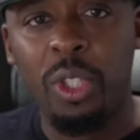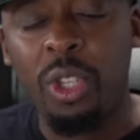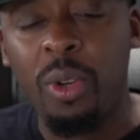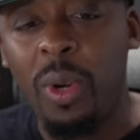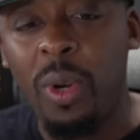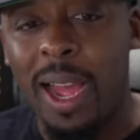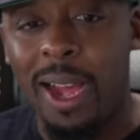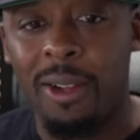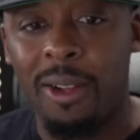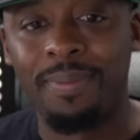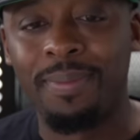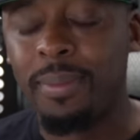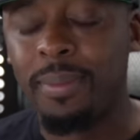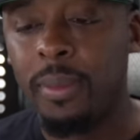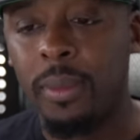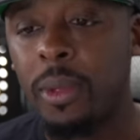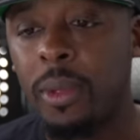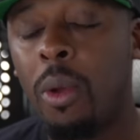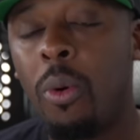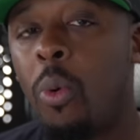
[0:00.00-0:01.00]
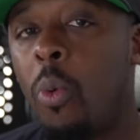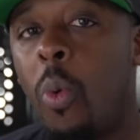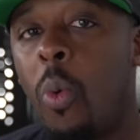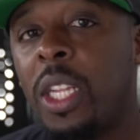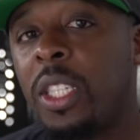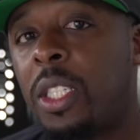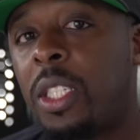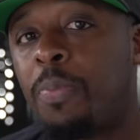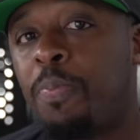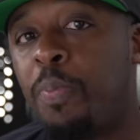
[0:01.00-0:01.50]
a shootout.
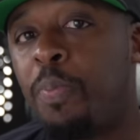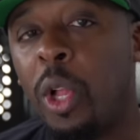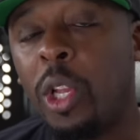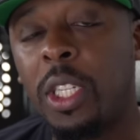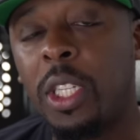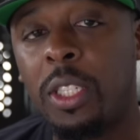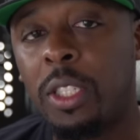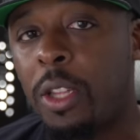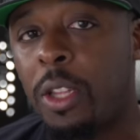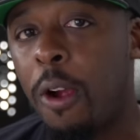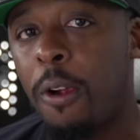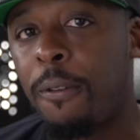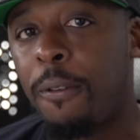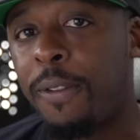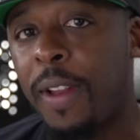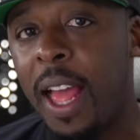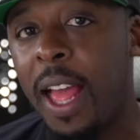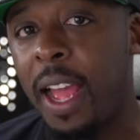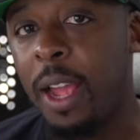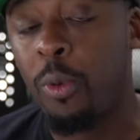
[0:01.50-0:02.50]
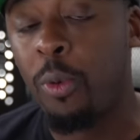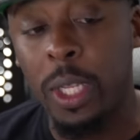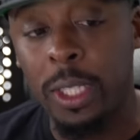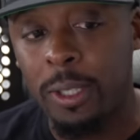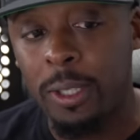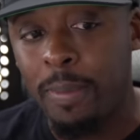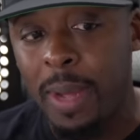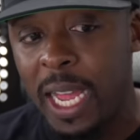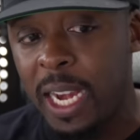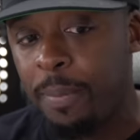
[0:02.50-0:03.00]
Once bullets start flying,
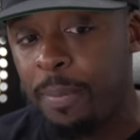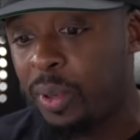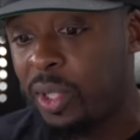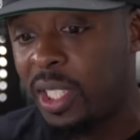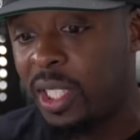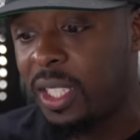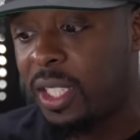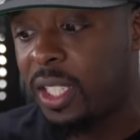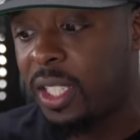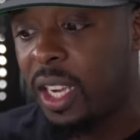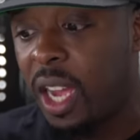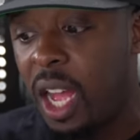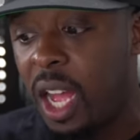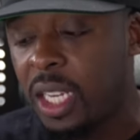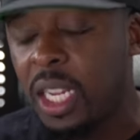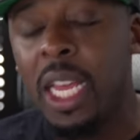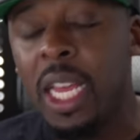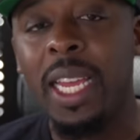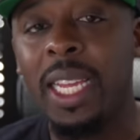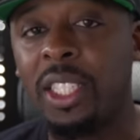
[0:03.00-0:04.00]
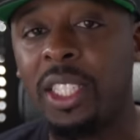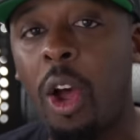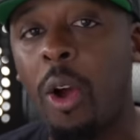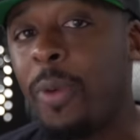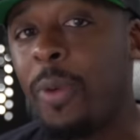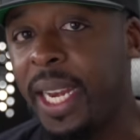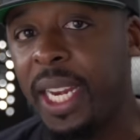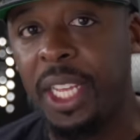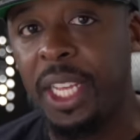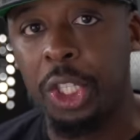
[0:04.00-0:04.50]
once somebody presents a gun, it's
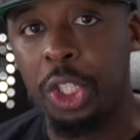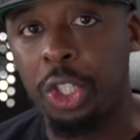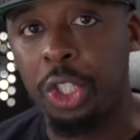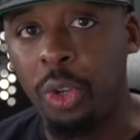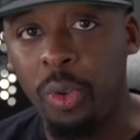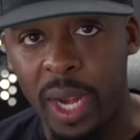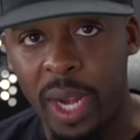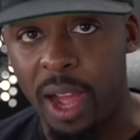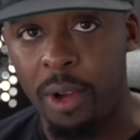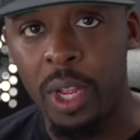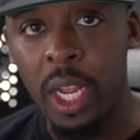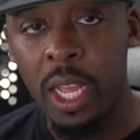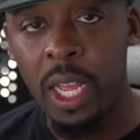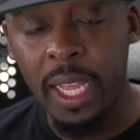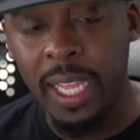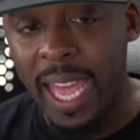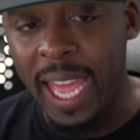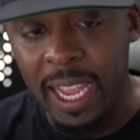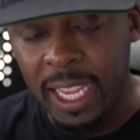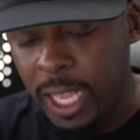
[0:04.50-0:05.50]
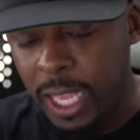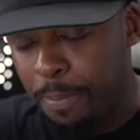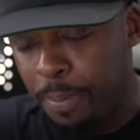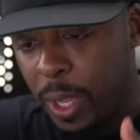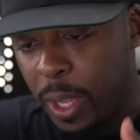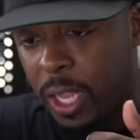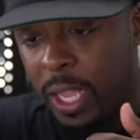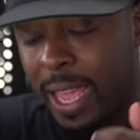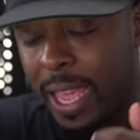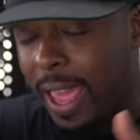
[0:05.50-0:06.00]
already a shootout. It can't
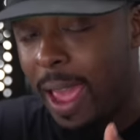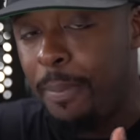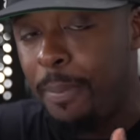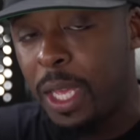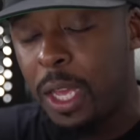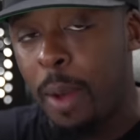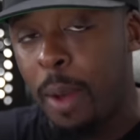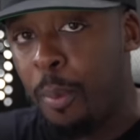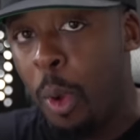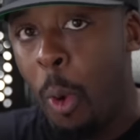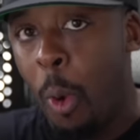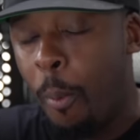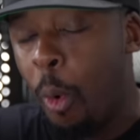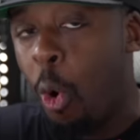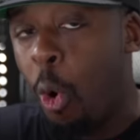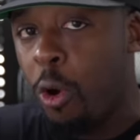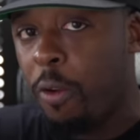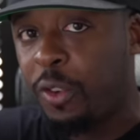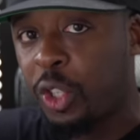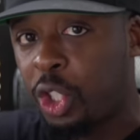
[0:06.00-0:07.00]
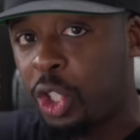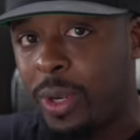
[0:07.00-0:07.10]
get be, it can't become more